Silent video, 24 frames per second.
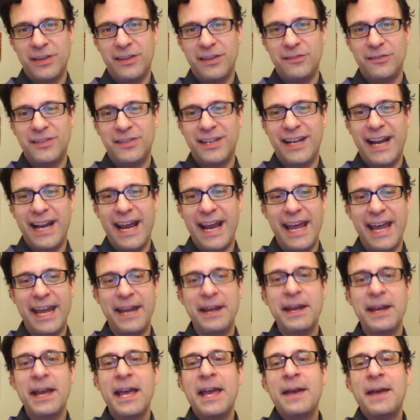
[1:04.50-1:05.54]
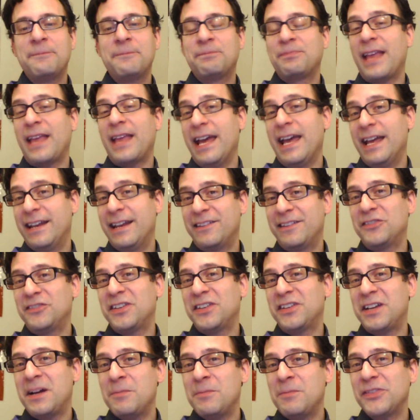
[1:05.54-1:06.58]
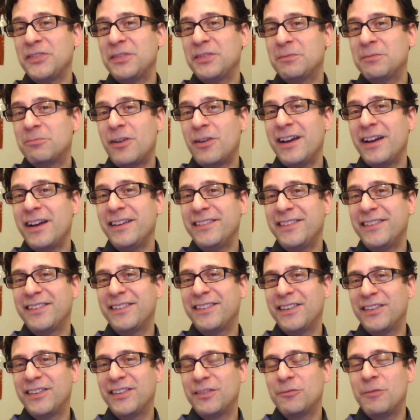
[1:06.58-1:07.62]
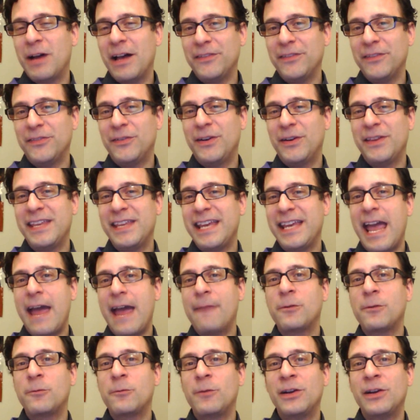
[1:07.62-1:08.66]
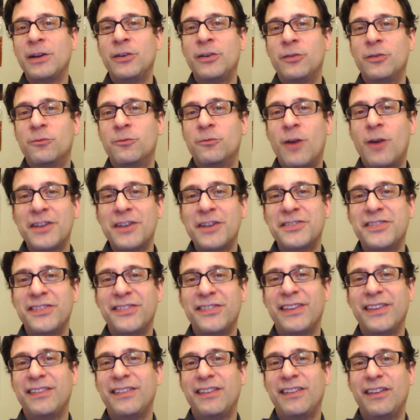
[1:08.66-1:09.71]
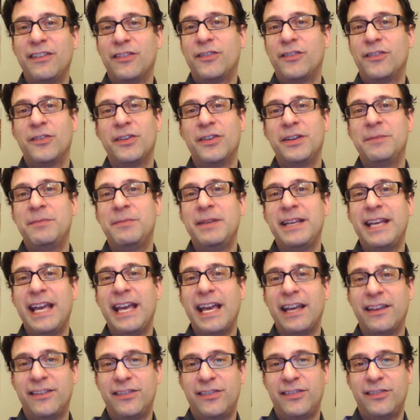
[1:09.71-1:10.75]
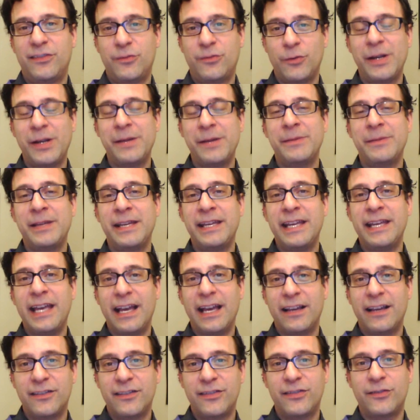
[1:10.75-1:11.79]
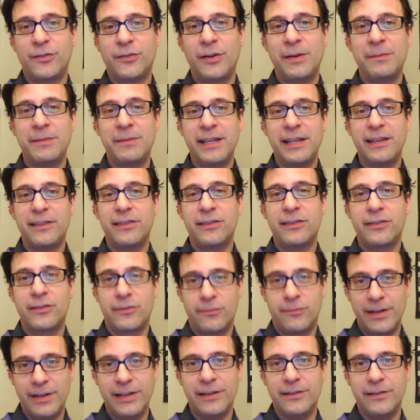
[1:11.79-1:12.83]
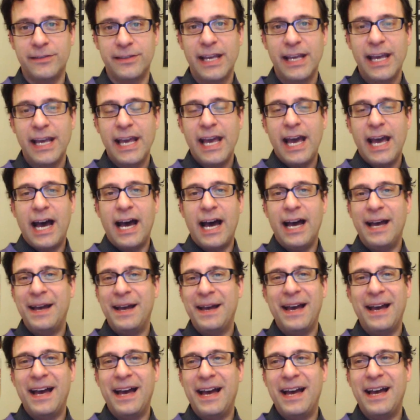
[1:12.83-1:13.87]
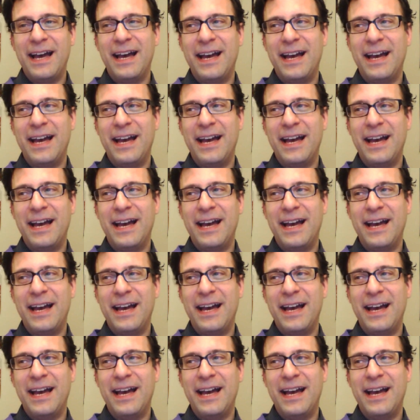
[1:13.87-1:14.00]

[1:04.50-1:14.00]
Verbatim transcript: with you today and there's a couple surprises as well. So I think everyone who watches this is going to be extremely, extremely thrilled. I,